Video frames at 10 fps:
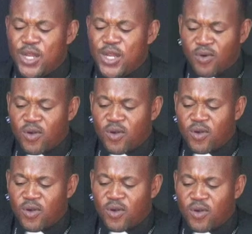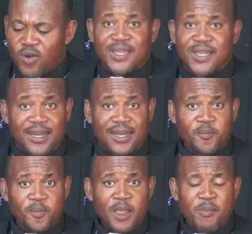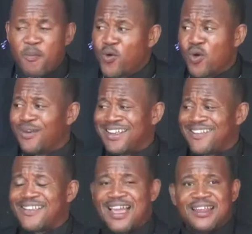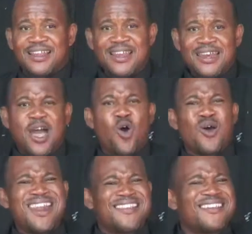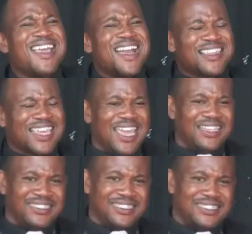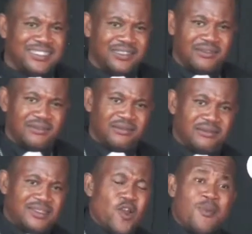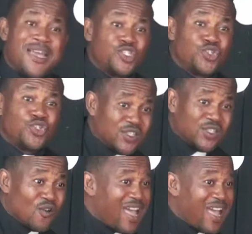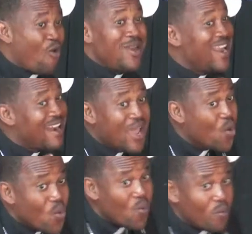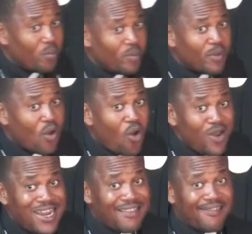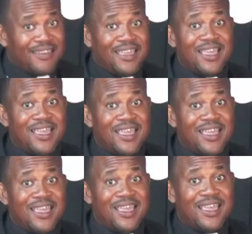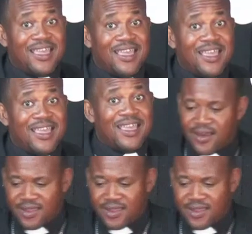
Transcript: What will you stand to gain? People don't understand that honesty has gains. Think about shotito. Ah, Honesty has gains.